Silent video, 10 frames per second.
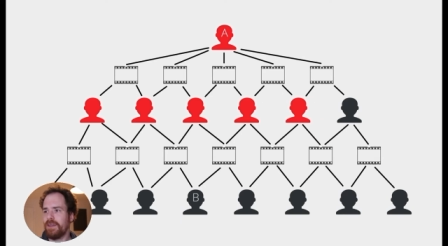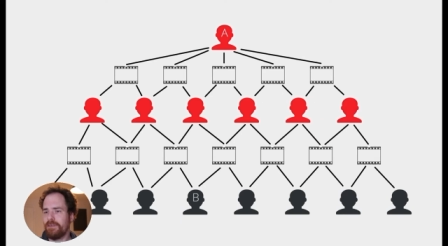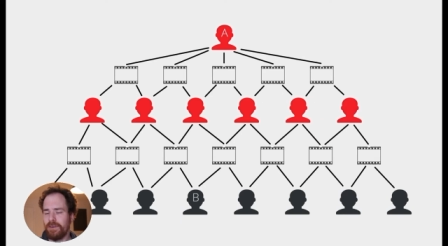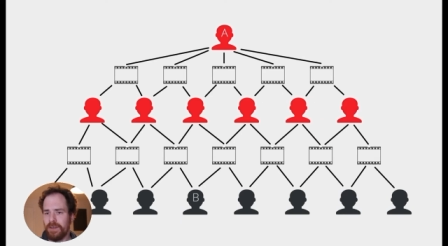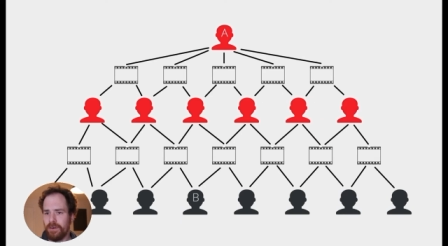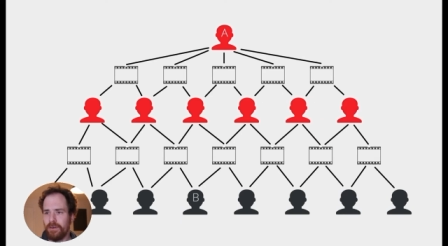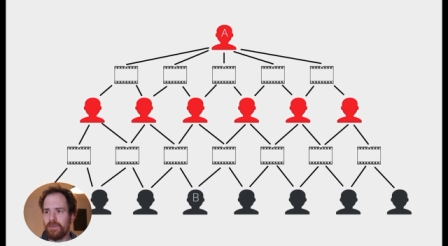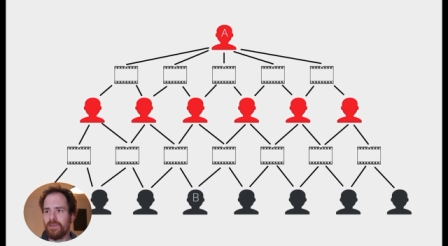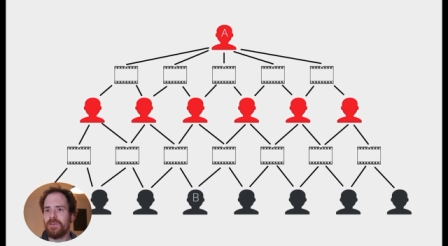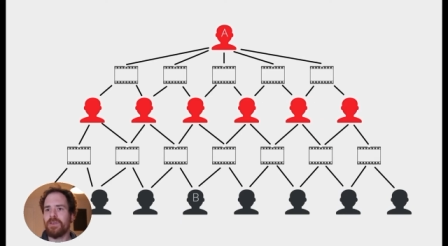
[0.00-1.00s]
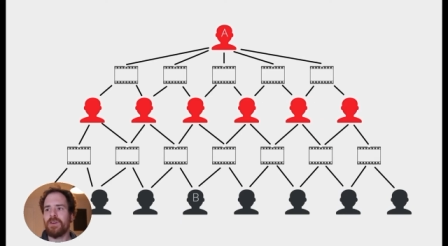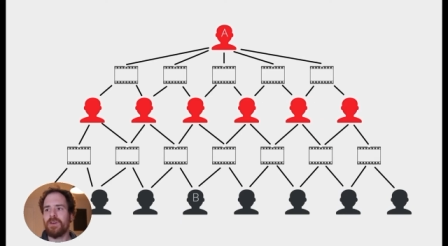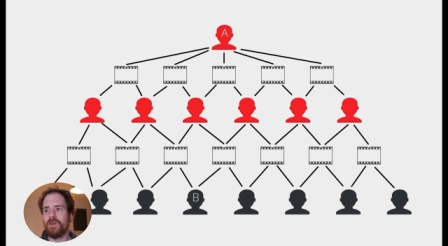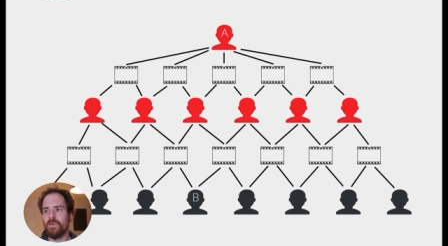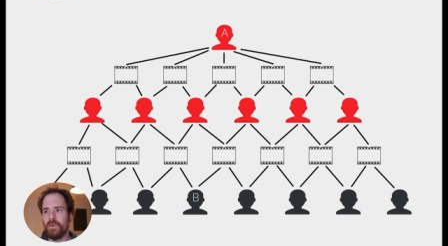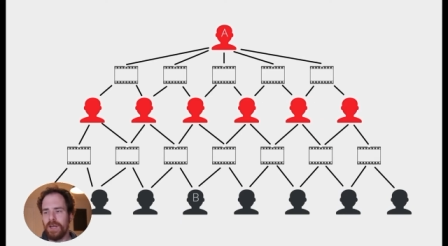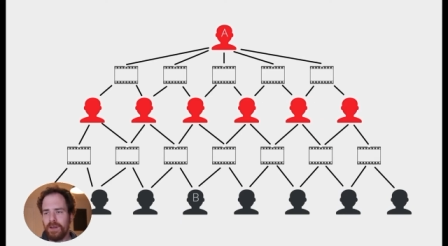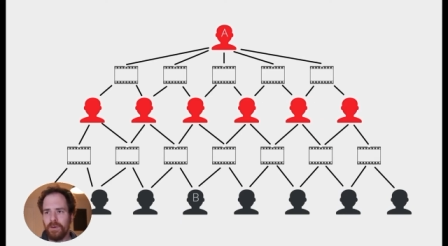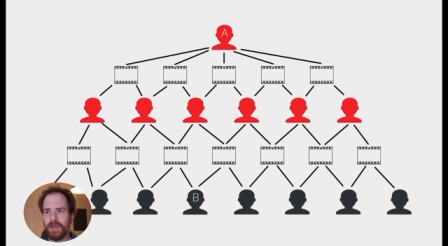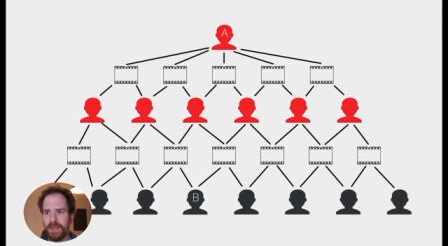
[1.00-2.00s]
If we don't, we
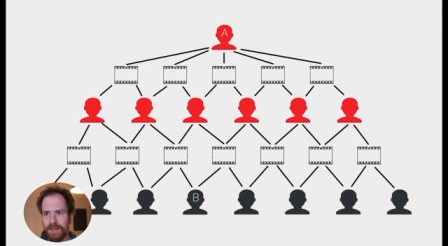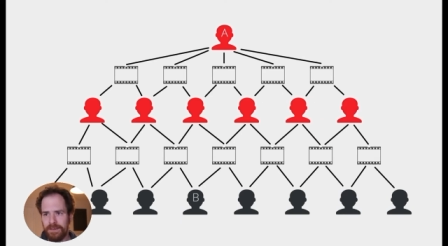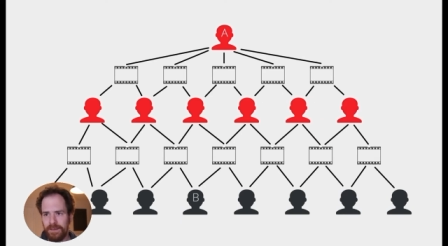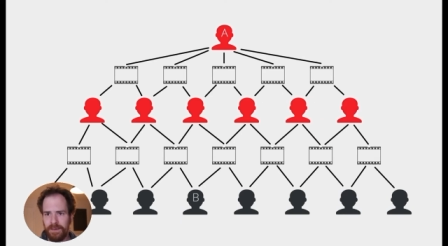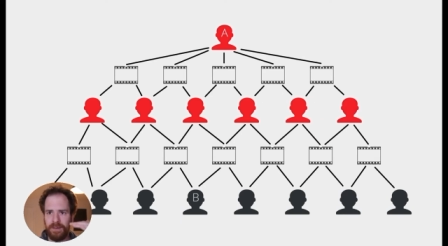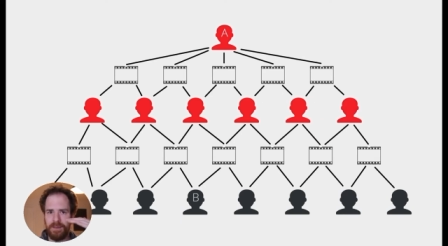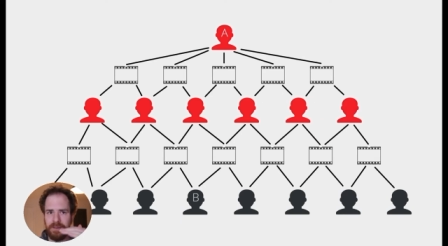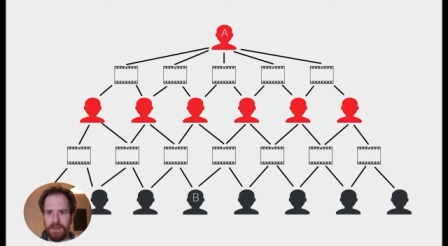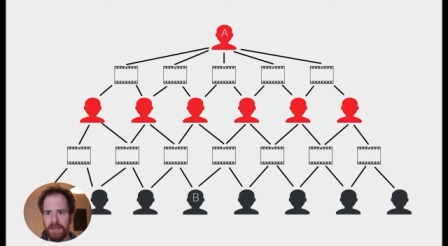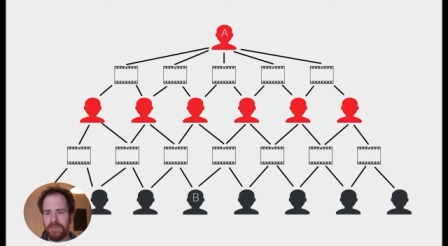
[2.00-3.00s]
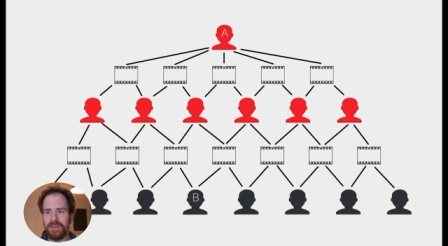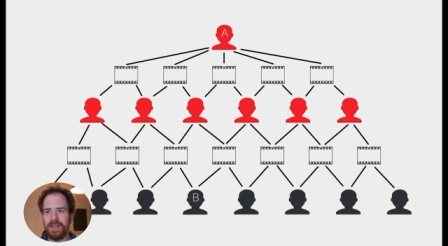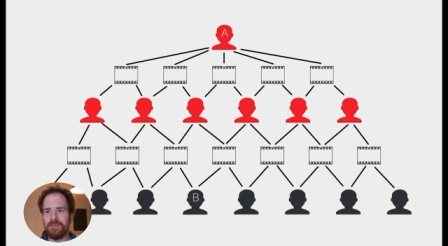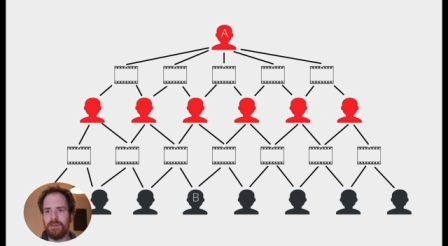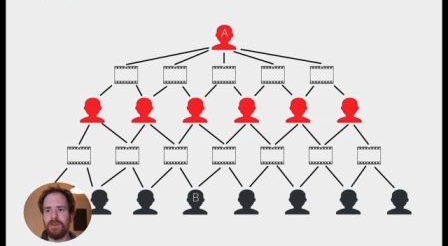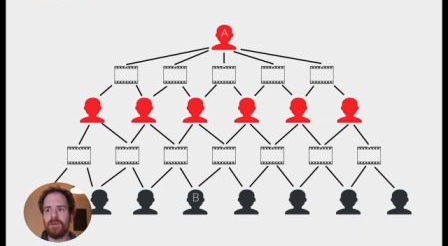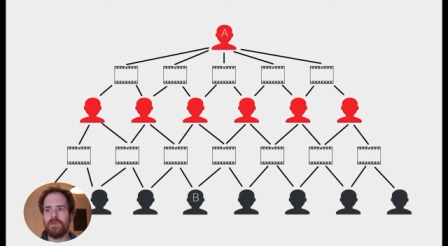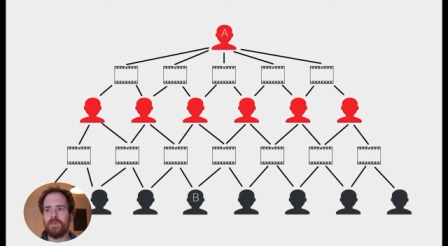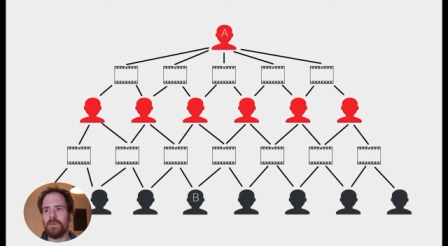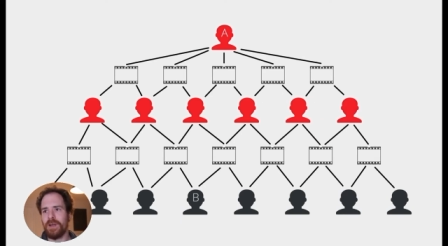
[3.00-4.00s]
look at the next level.
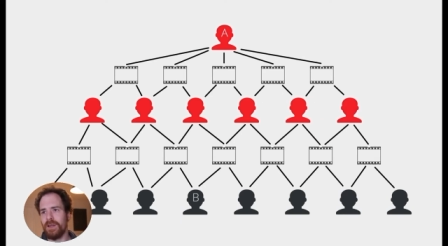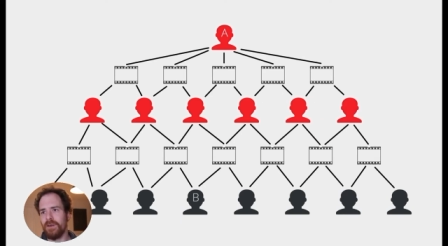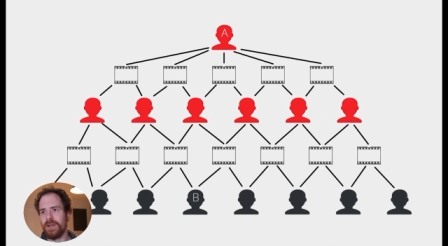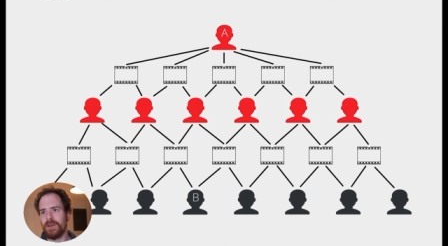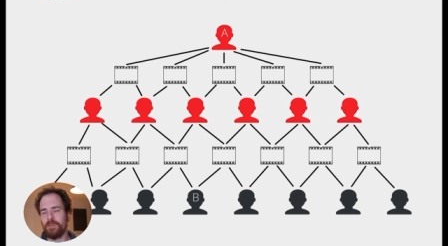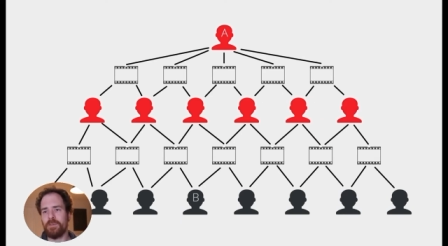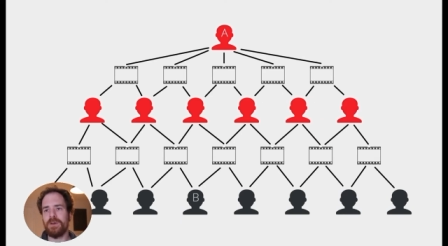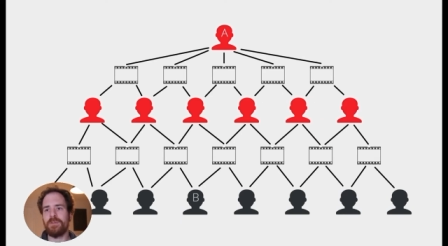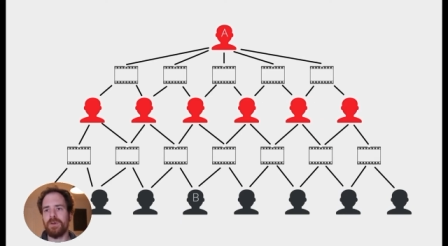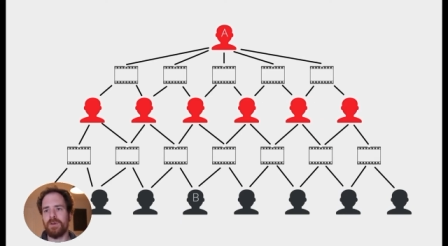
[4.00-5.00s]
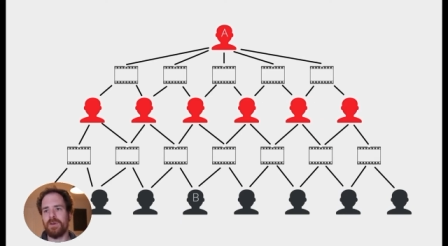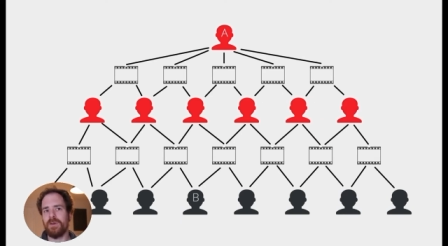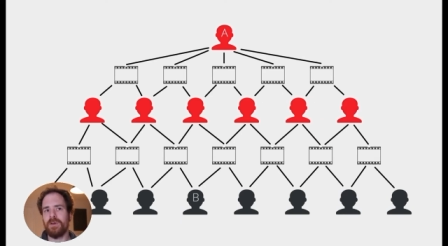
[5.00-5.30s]
We look at the people